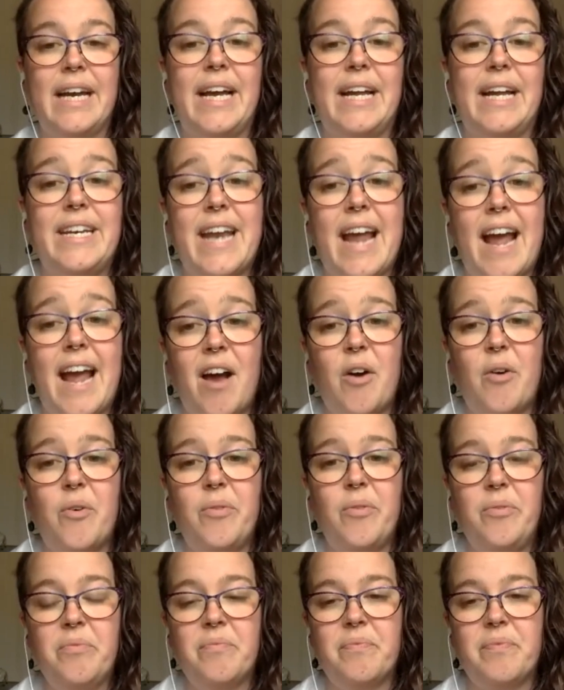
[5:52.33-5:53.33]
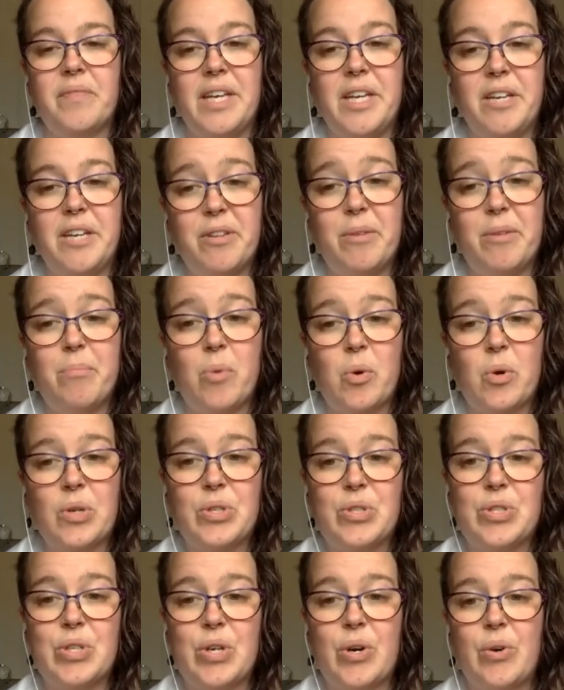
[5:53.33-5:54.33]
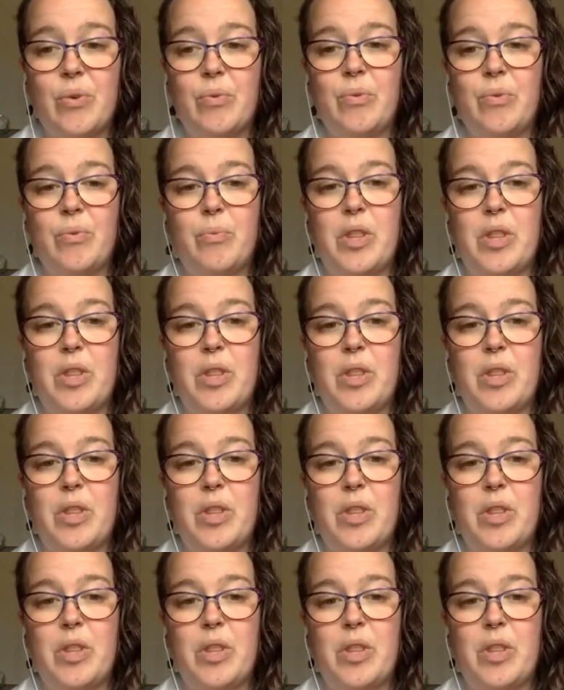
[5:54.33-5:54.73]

And now, even more so